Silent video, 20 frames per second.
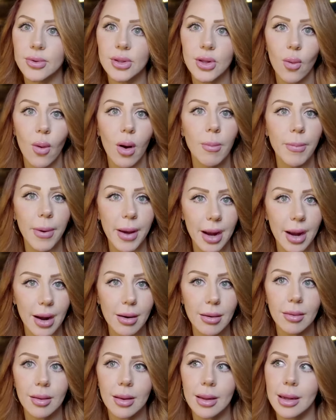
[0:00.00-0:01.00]
So
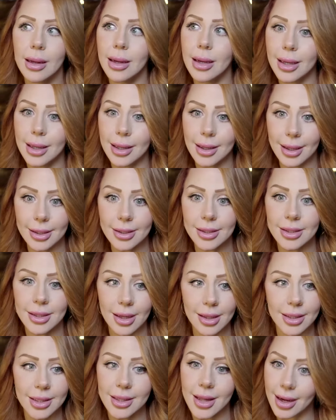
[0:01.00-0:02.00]
apparently he has
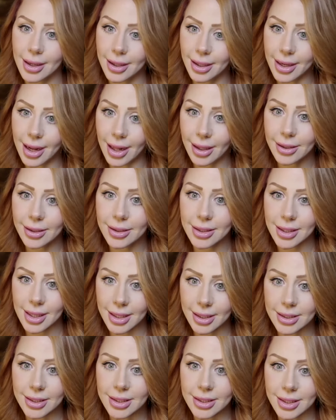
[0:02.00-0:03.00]
done psychedelics
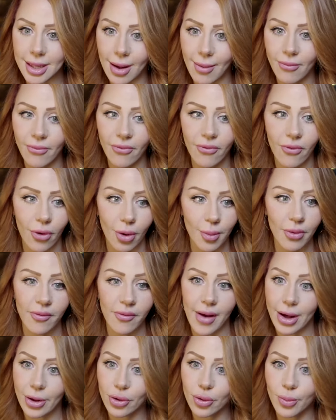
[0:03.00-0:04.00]
in some form or
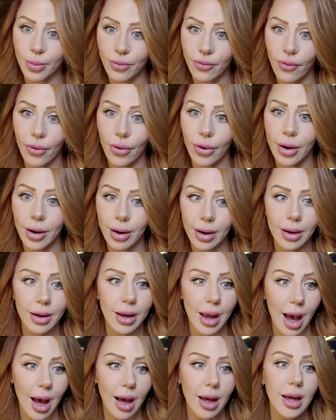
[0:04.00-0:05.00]
fashion before.
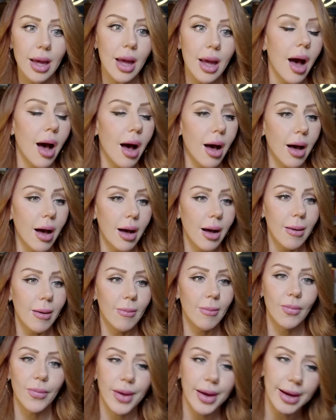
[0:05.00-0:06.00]
Yeah.
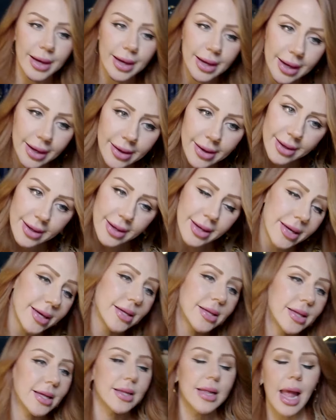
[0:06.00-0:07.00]
Um, he
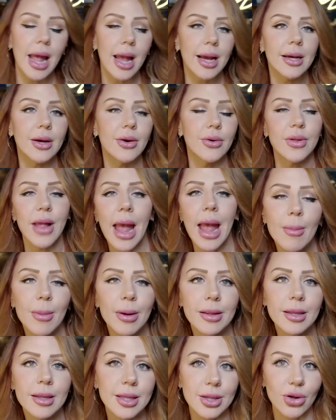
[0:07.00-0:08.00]
he says he goes,
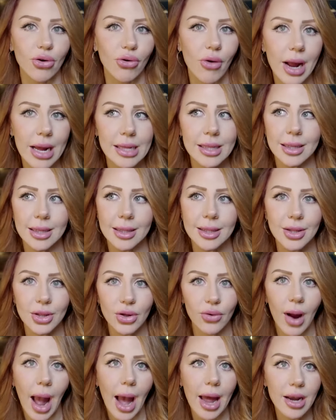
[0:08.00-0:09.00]
Amy, this is crazy. This
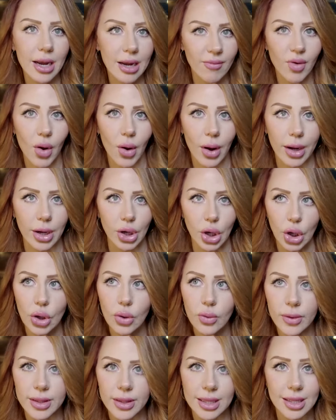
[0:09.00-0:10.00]
is cra- I didn't even know I could
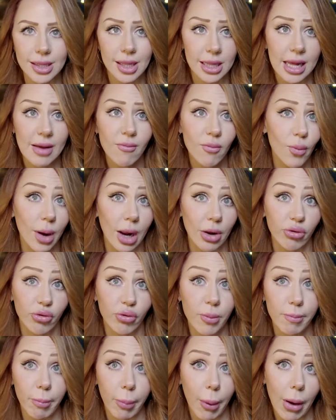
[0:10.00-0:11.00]
do this. He says even when I
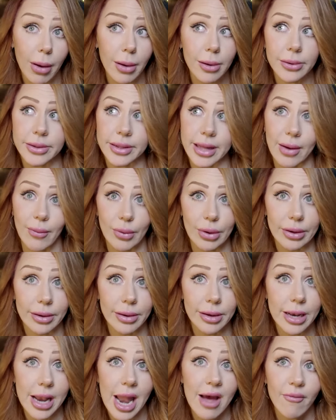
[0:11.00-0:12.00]
trip balls, I would
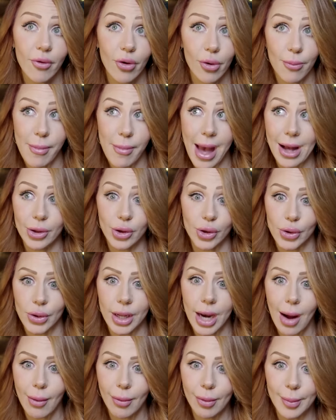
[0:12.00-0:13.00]
never imagine
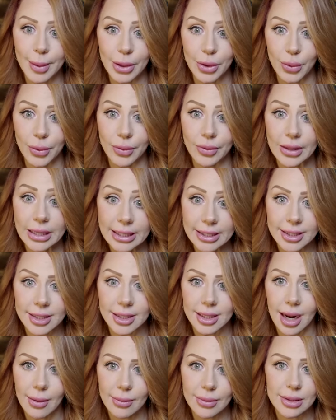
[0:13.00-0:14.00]
that I would be doing
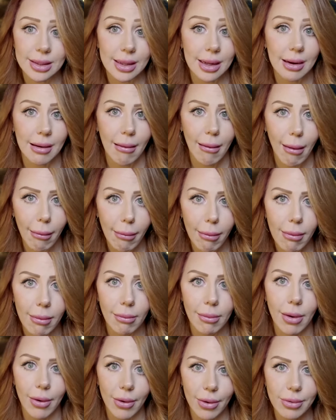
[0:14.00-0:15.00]
this. And I was like,
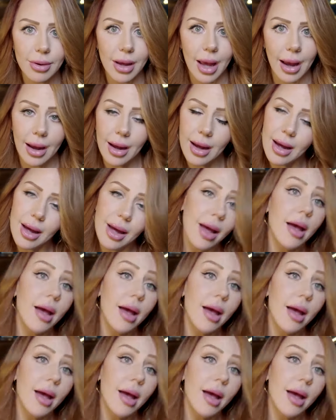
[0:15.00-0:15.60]
oh, okay.